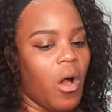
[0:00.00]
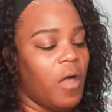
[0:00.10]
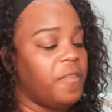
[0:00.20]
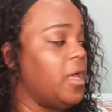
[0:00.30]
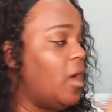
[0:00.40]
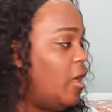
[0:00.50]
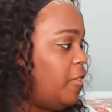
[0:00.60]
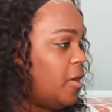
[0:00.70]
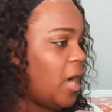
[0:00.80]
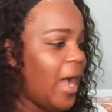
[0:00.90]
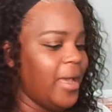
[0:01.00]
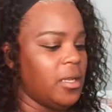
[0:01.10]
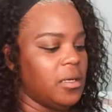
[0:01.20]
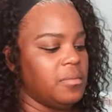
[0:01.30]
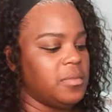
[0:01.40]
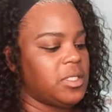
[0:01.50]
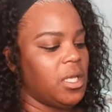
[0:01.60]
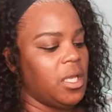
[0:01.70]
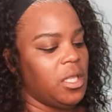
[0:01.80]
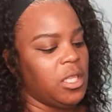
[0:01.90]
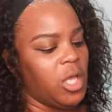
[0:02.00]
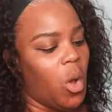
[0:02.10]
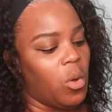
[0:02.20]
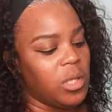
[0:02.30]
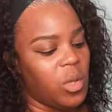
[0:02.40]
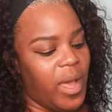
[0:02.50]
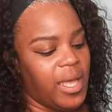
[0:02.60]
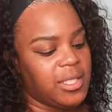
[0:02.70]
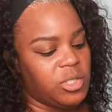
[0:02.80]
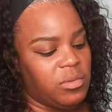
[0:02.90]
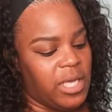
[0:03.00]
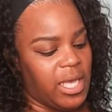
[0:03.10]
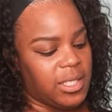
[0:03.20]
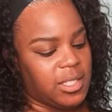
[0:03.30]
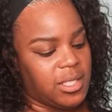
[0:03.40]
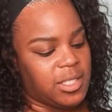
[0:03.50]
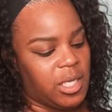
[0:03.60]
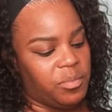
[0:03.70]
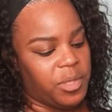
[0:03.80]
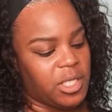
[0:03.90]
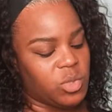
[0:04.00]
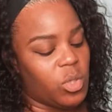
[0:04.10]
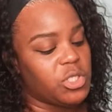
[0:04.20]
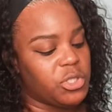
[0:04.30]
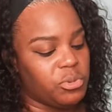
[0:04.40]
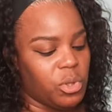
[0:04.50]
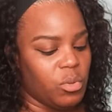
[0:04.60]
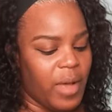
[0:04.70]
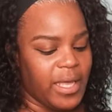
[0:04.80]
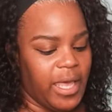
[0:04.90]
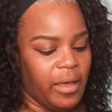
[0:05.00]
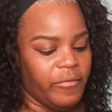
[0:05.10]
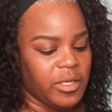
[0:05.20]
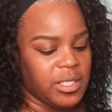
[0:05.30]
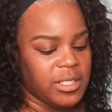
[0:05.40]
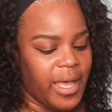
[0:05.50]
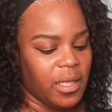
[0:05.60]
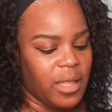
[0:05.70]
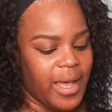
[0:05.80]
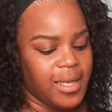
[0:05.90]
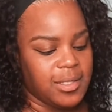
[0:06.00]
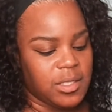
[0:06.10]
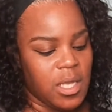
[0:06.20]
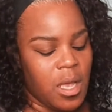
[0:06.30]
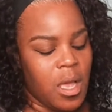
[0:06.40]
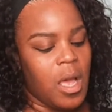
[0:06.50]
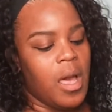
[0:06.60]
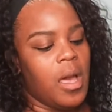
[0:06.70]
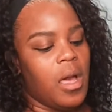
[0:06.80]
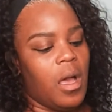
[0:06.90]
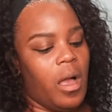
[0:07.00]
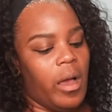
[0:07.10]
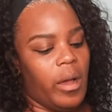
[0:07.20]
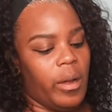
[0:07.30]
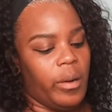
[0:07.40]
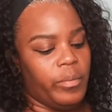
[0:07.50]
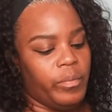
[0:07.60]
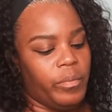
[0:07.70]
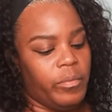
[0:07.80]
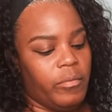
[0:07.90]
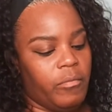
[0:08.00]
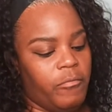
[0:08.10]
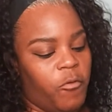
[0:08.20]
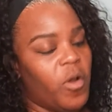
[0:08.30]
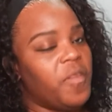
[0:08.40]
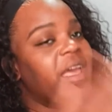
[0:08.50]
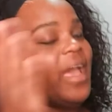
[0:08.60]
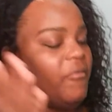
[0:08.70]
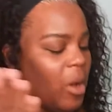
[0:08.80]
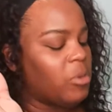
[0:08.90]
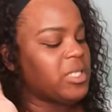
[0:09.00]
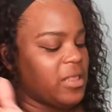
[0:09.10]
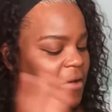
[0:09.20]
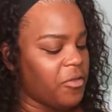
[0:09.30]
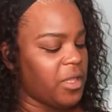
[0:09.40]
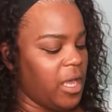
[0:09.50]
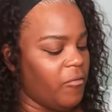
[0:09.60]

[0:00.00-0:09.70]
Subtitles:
the other items, the only way to get the templates was through my Canva design class. Okay. For the Canva, I will say that for the Canva